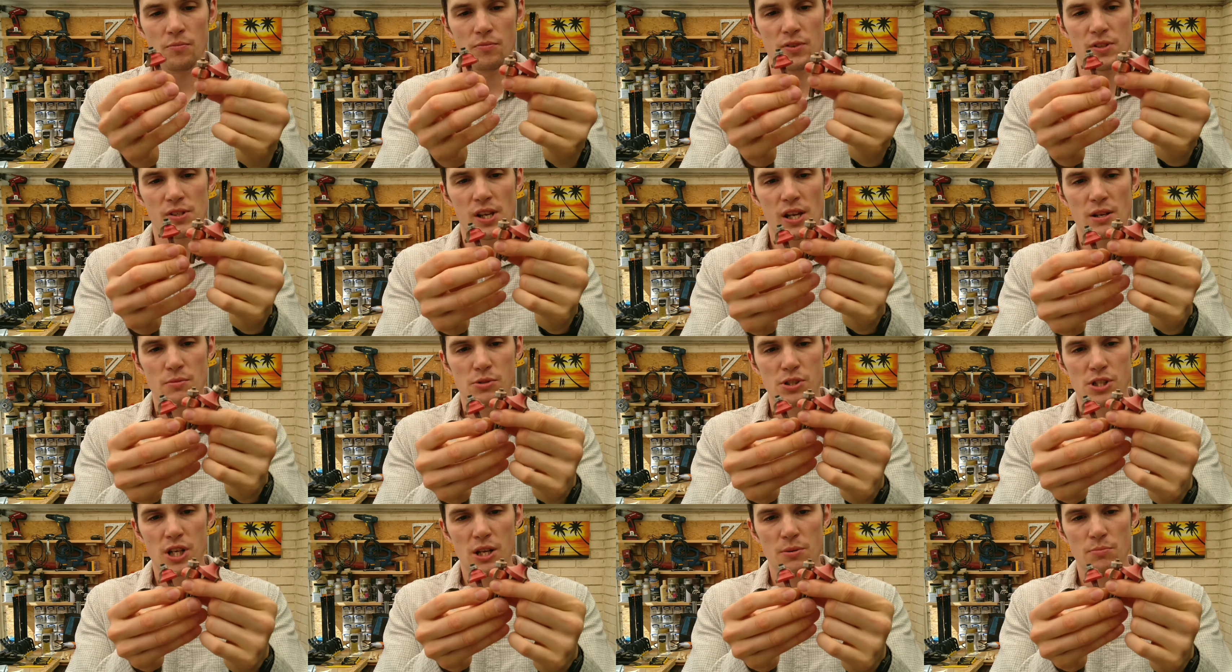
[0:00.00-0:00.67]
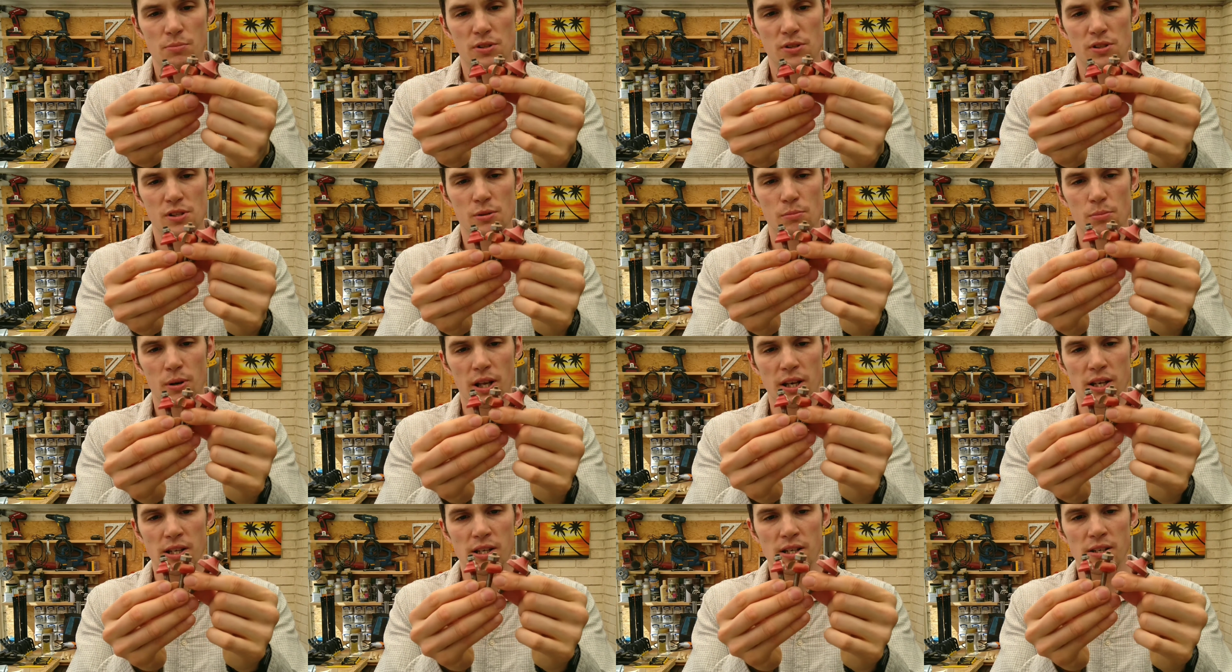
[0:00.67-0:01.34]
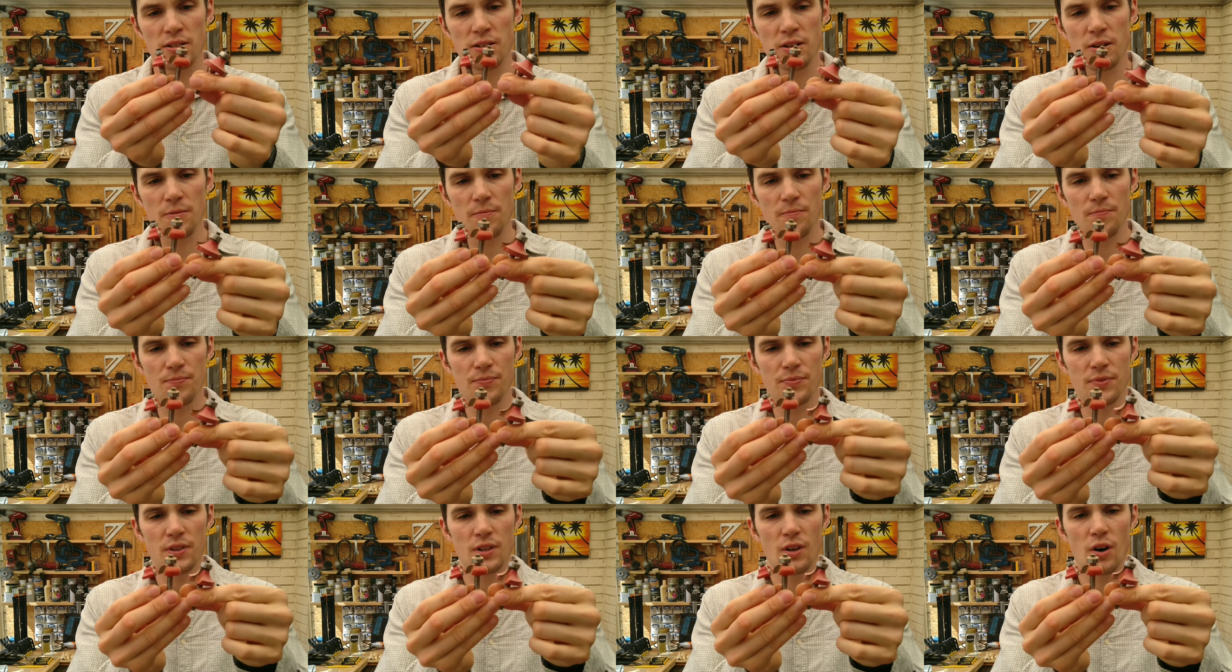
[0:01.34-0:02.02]
the same shape as the blade,
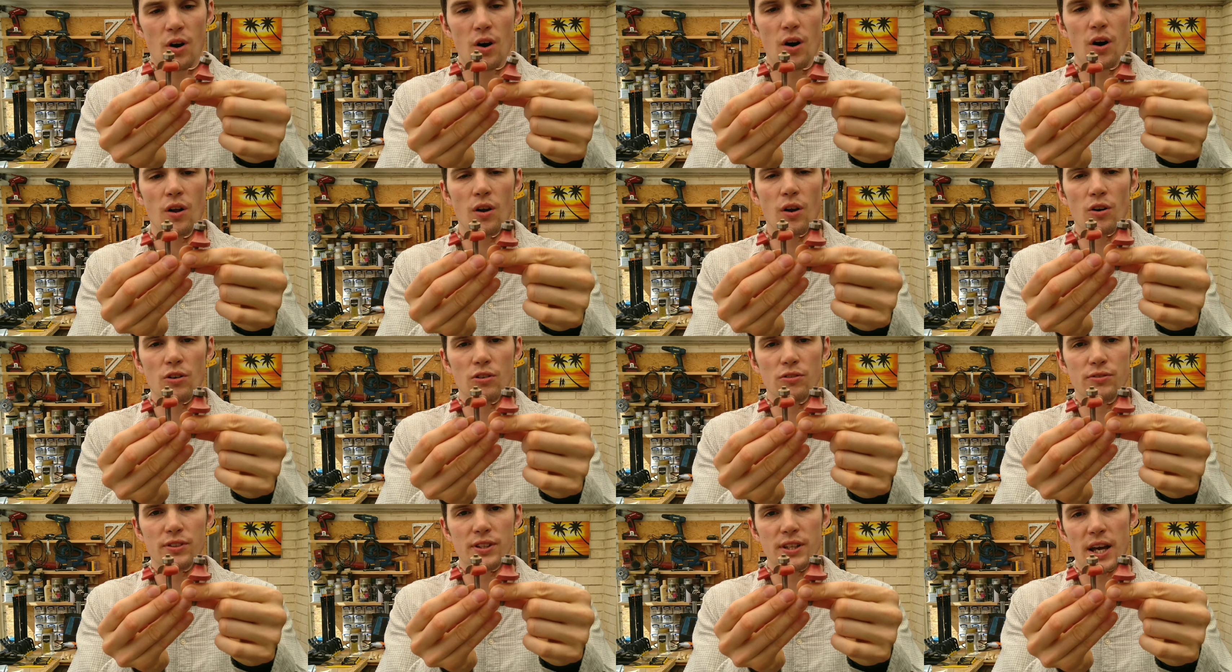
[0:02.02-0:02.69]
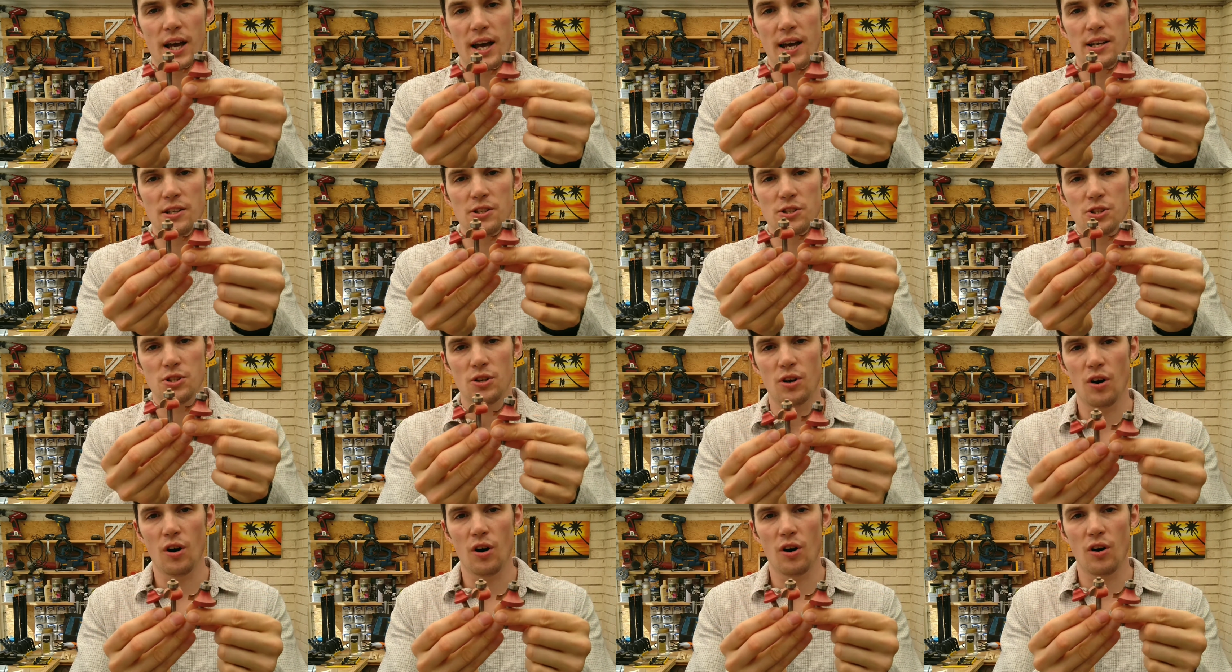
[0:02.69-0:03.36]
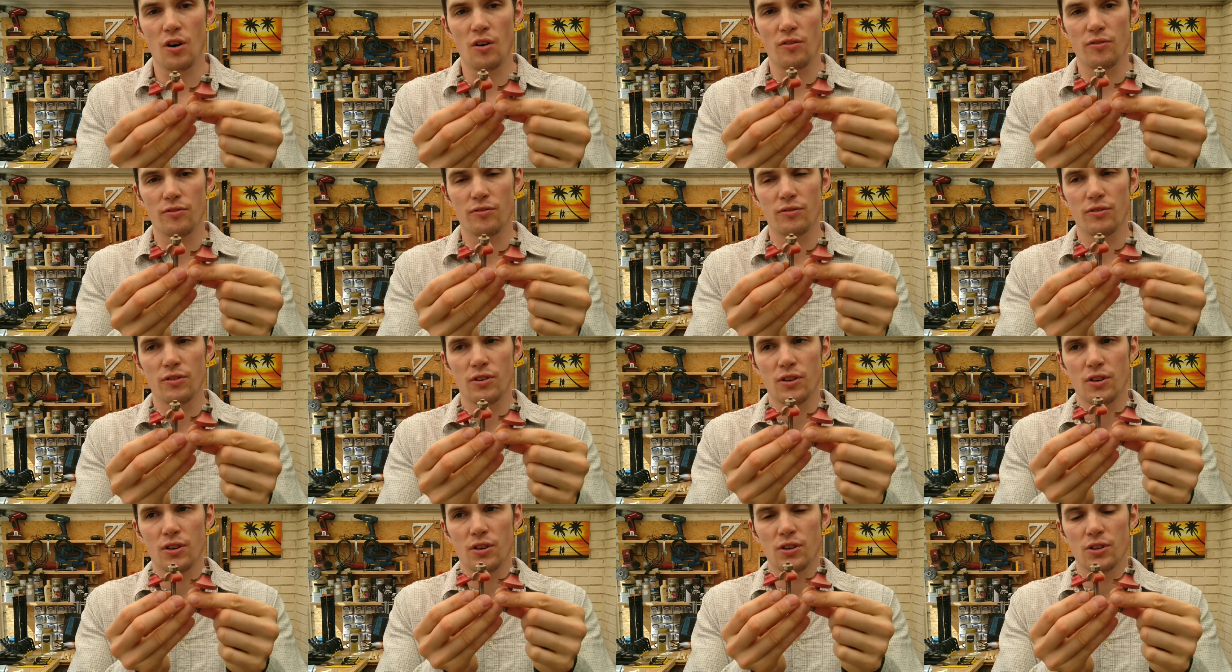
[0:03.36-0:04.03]
along the edge of
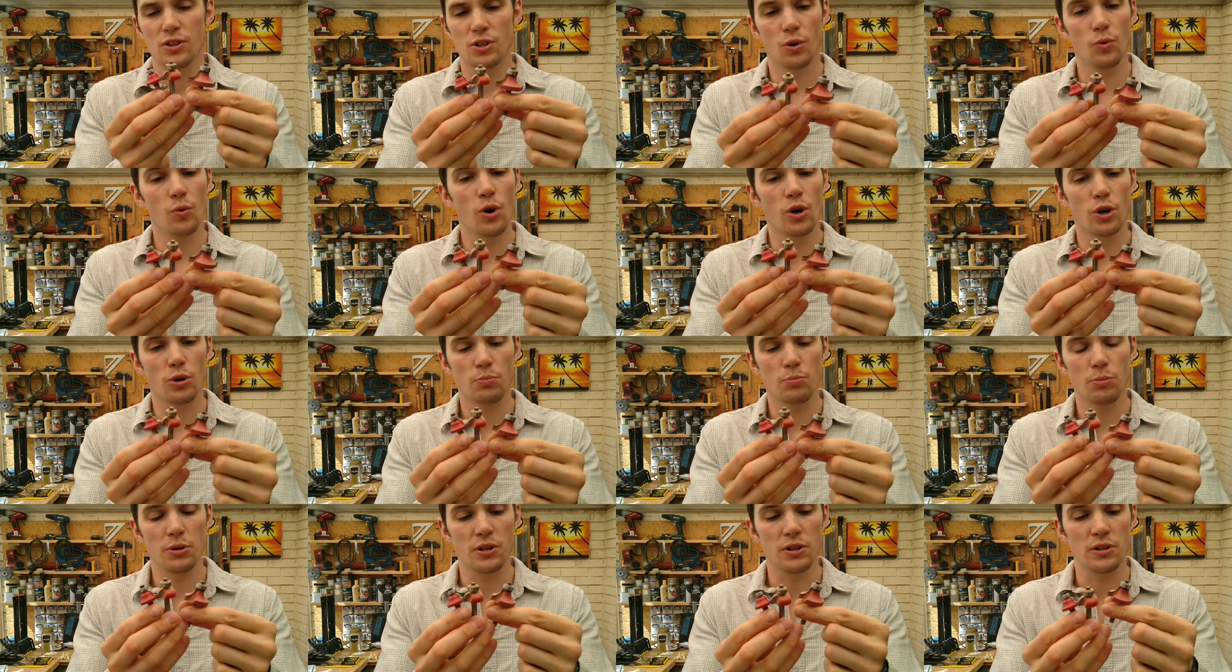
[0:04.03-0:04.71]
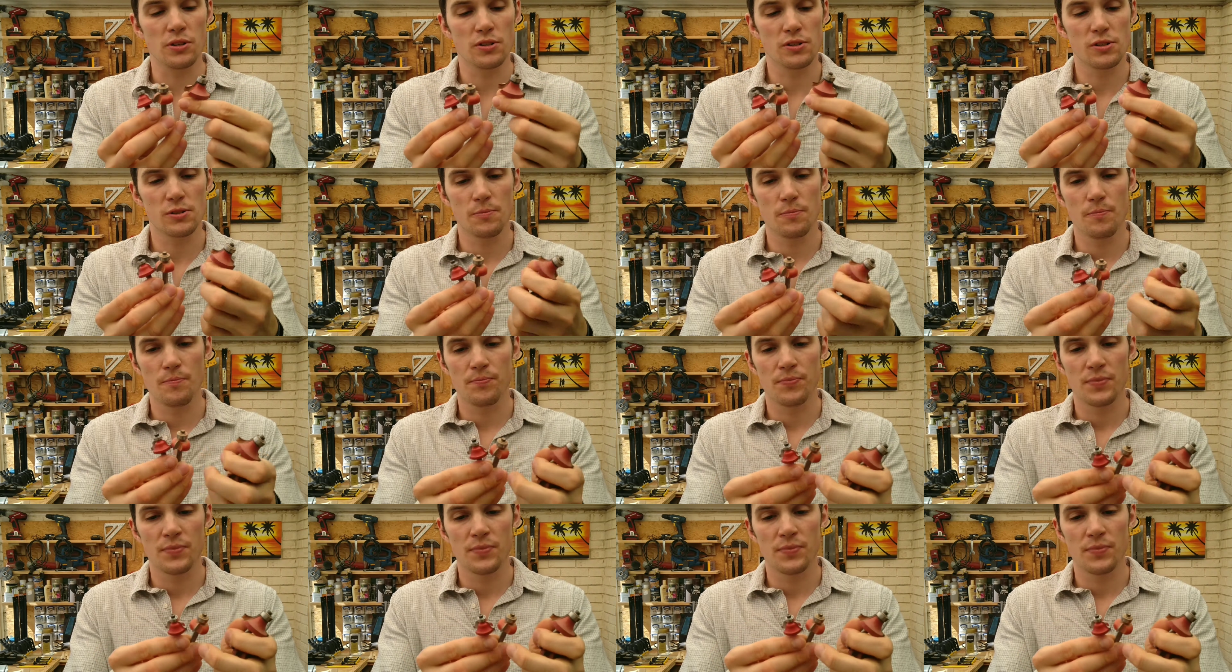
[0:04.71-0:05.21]
your workpiece.